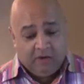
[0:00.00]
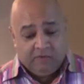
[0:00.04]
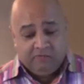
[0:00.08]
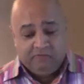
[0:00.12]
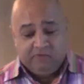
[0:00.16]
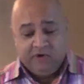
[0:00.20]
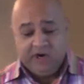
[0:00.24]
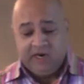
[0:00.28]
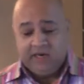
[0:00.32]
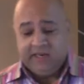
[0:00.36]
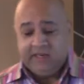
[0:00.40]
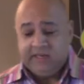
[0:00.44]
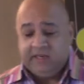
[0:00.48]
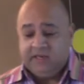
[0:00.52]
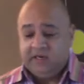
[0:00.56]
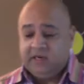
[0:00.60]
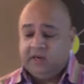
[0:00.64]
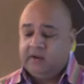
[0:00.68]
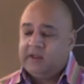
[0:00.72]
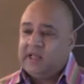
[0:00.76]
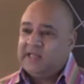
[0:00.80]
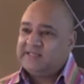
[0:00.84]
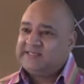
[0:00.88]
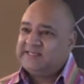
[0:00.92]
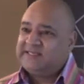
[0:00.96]
Really, you
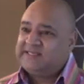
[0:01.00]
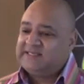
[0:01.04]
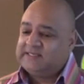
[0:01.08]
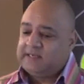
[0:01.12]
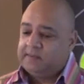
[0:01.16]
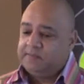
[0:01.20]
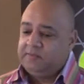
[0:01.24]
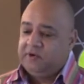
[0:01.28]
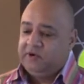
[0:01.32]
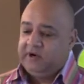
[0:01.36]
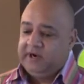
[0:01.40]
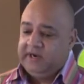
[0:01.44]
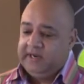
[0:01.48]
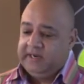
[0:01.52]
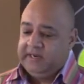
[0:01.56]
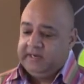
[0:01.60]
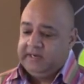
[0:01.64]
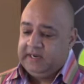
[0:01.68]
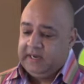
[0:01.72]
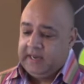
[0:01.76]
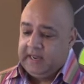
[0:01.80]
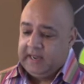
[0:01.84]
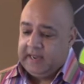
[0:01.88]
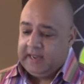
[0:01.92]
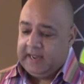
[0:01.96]
know, as a summary,
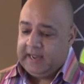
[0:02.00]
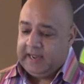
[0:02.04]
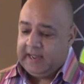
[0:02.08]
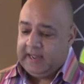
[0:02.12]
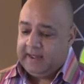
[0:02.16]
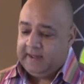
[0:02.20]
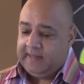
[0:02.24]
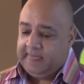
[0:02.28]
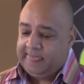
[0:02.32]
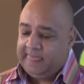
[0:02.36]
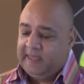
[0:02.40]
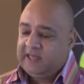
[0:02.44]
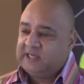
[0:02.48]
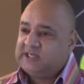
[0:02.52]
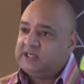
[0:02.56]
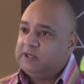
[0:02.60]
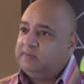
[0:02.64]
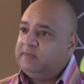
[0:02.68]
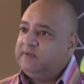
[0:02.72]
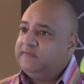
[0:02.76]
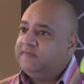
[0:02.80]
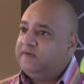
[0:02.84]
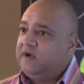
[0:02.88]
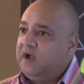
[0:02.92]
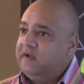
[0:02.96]
there's going
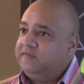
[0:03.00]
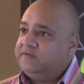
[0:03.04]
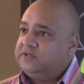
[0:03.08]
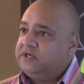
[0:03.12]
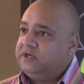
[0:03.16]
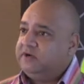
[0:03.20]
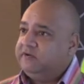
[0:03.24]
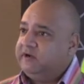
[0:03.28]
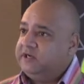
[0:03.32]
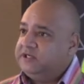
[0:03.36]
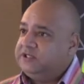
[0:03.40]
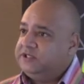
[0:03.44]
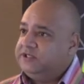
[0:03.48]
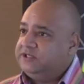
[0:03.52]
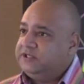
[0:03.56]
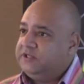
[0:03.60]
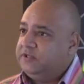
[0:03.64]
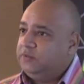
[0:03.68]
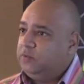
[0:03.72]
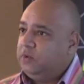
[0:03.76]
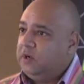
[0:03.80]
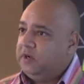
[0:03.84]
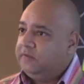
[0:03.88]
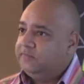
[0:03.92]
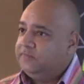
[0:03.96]
to be 5 generations in
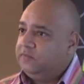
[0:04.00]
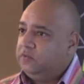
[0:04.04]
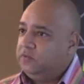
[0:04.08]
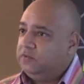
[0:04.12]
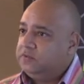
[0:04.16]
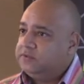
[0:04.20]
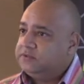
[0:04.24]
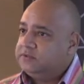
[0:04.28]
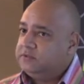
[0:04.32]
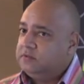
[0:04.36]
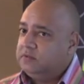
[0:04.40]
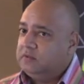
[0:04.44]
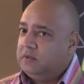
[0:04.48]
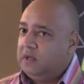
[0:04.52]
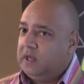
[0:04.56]
the workforce.